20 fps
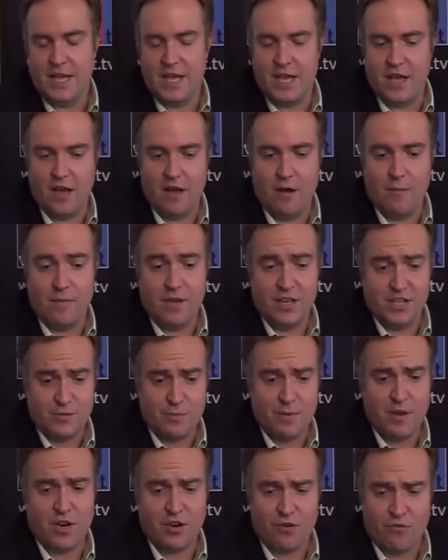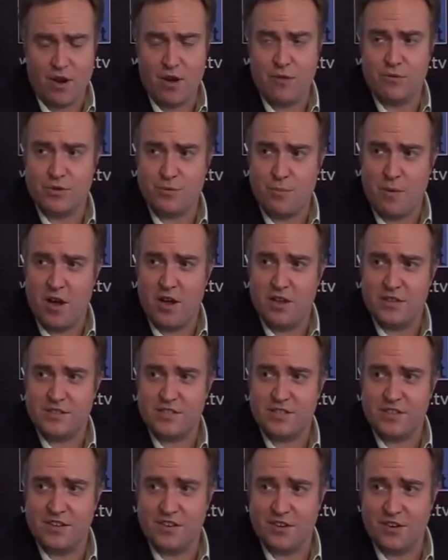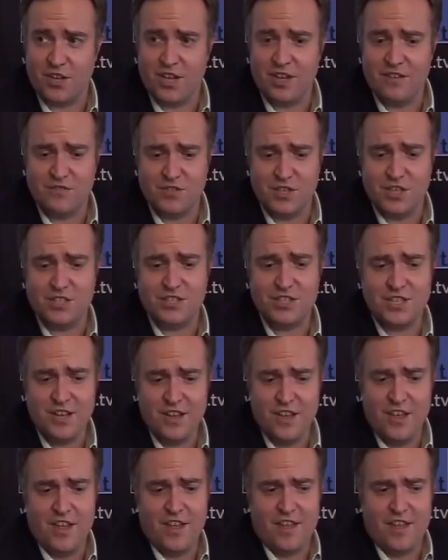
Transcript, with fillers: it's been a great response and gives us